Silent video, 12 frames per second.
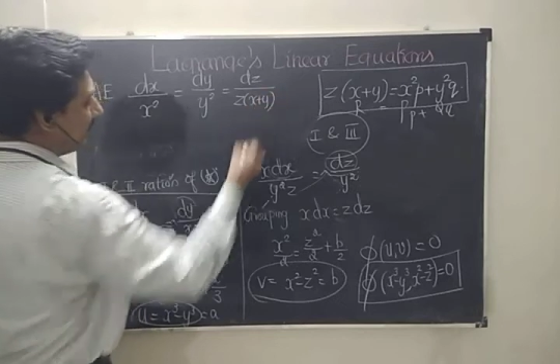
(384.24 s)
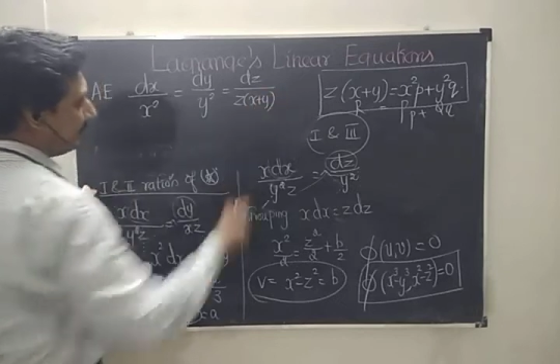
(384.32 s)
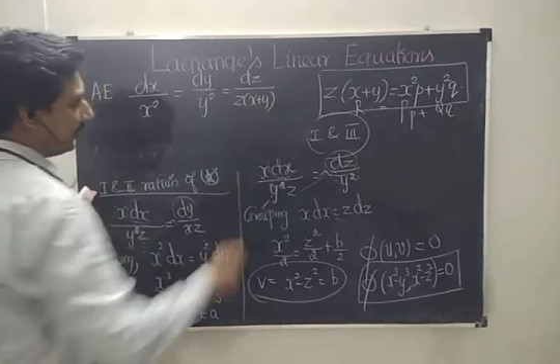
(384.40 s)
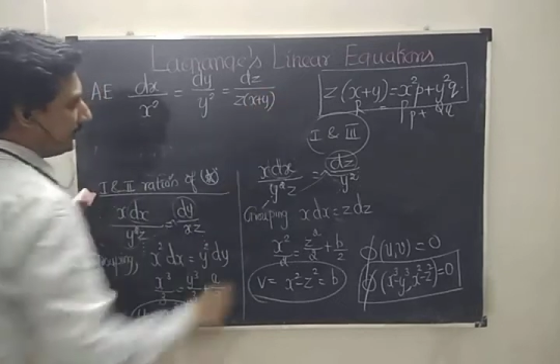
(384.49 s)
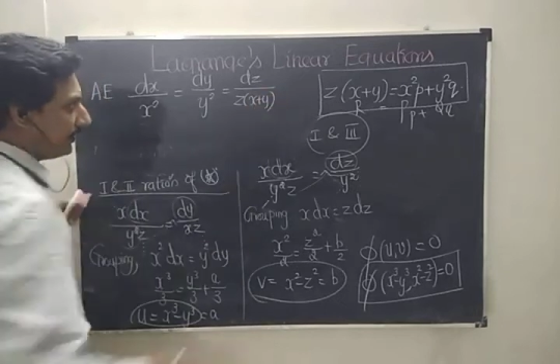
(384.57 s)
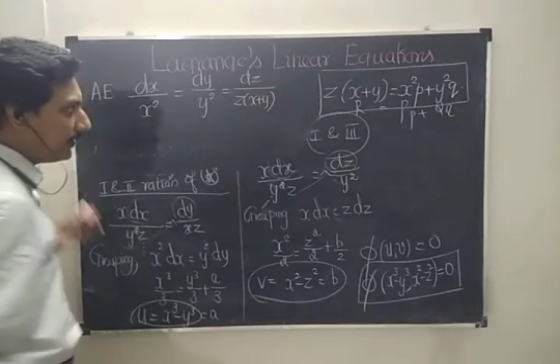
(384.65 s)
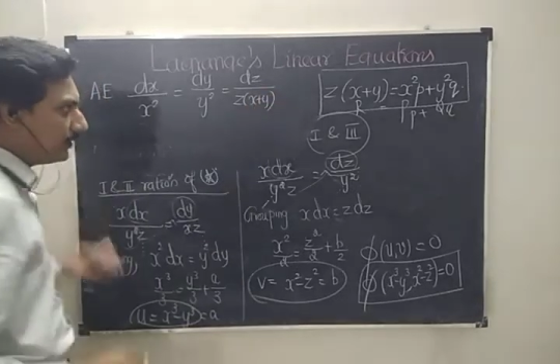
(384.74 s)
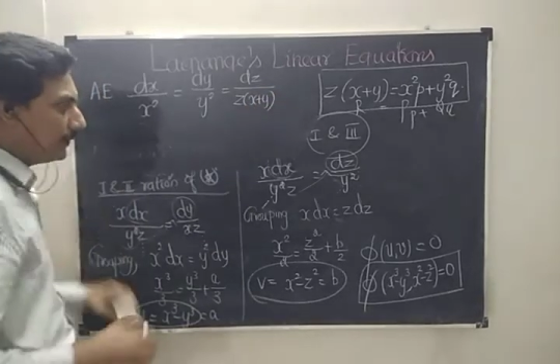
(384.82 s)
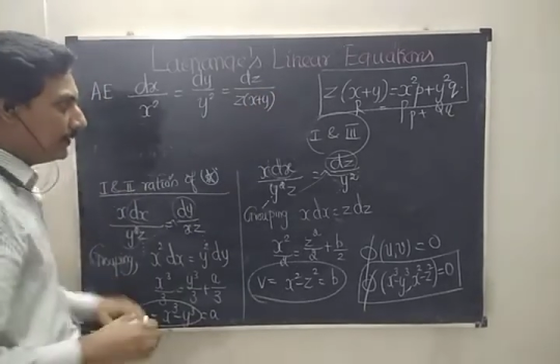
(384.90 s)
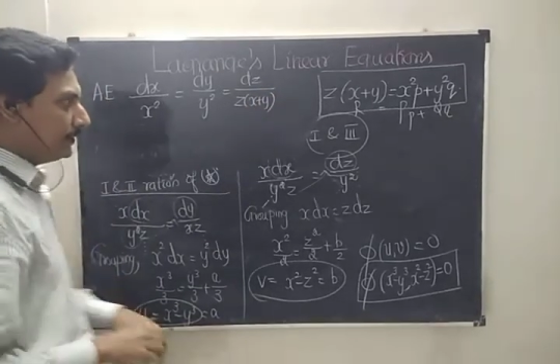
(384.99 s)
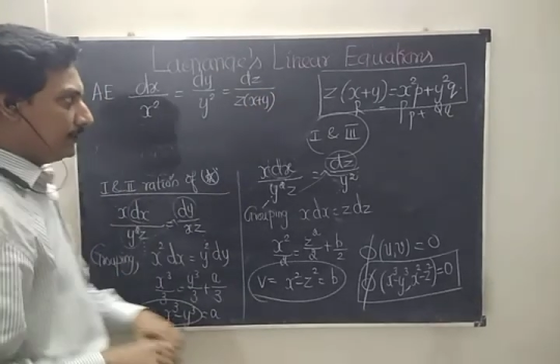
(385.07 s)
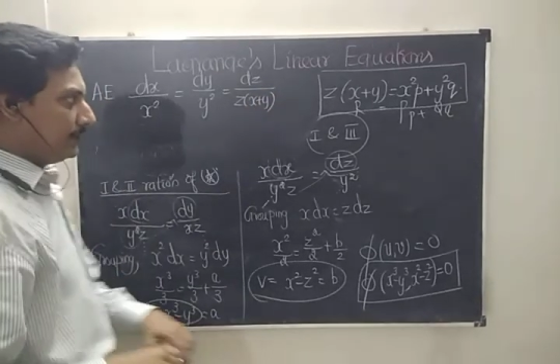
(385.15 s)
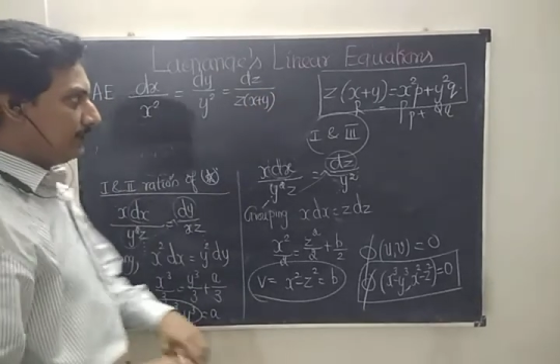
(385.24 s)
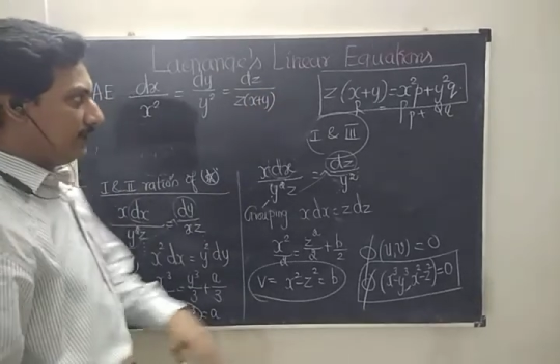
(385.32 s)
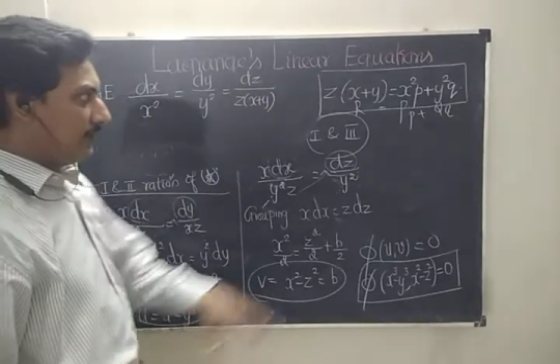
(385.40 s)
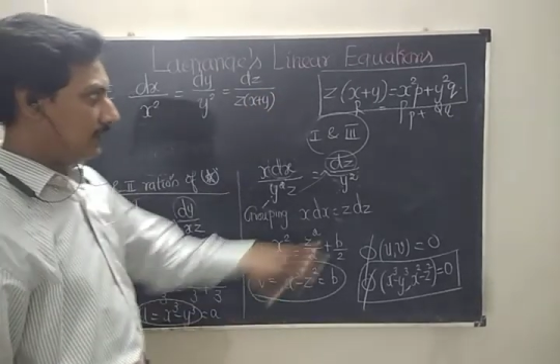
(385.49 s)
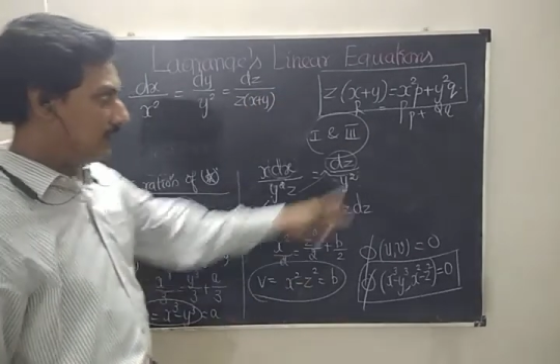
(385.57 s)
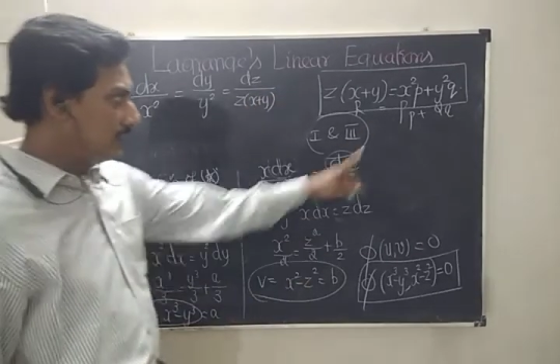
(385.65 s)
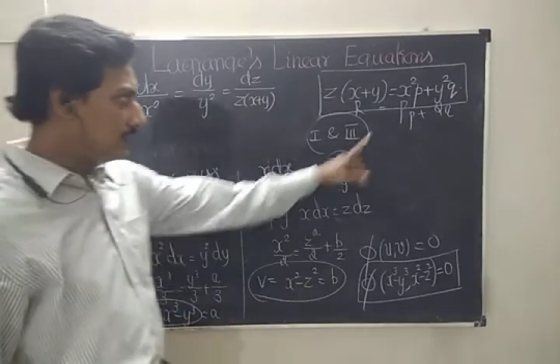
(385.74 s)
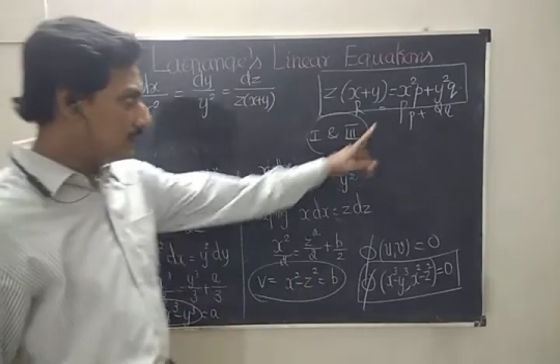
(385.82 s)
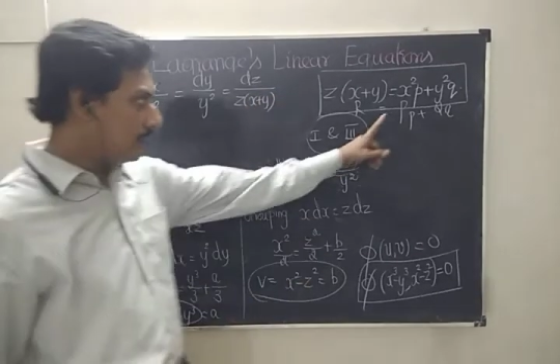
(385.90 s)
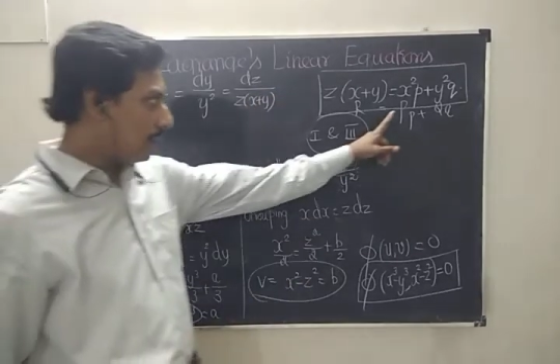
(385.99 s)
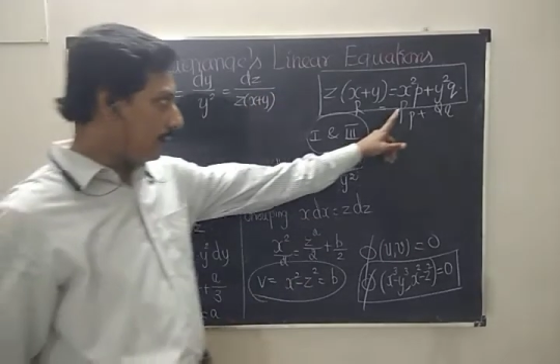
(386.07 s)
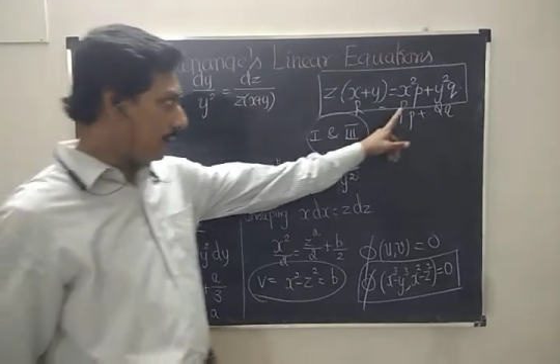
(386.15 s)
repeat that, in this
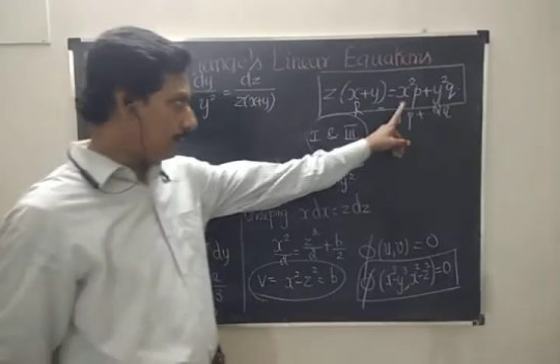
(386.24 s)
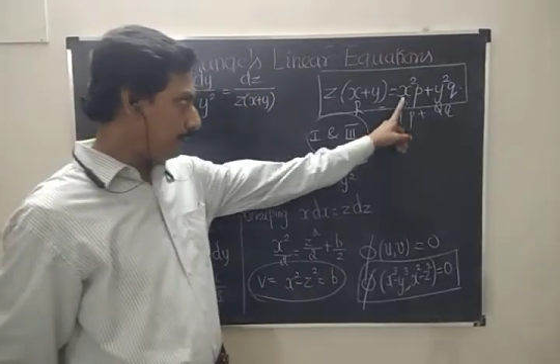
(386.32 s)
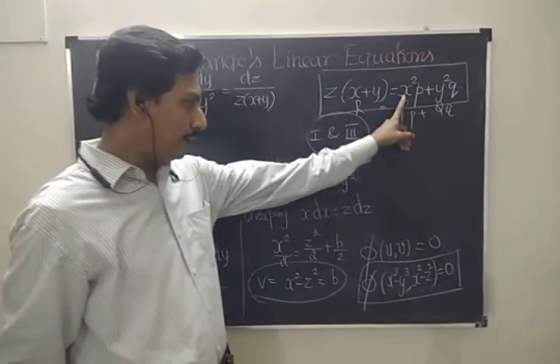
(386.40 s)
problem